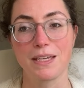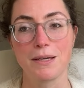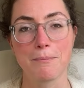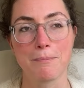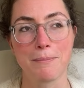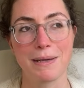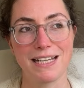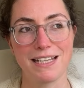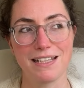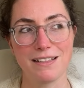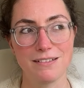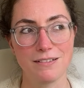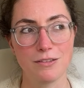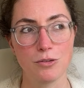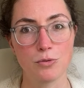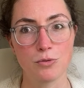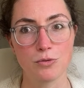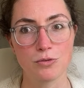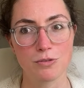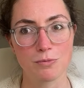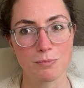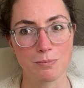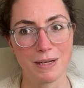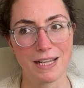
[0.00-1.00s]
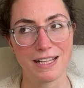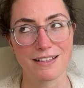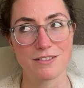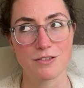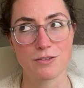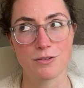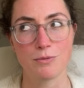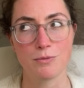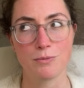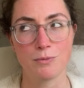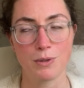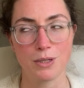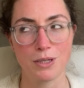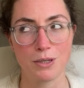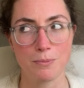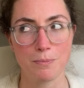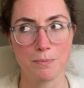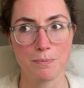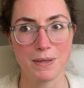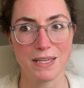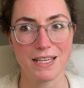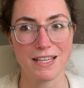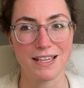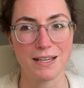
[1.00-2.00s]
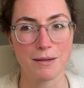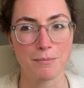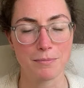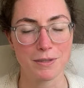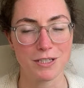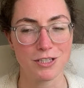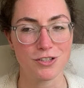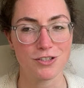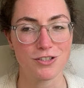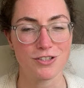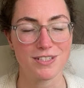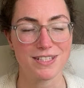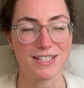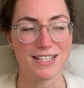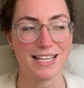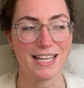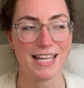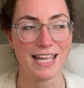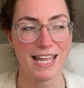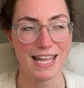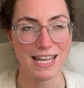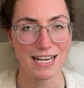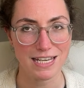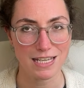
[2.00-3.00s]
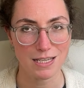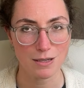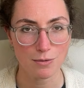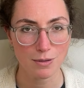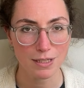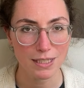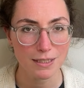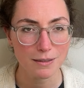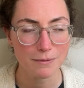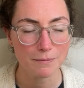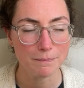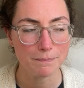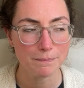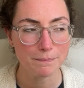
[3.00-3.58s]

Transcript: My autumn plans were a bit ambitious anyway,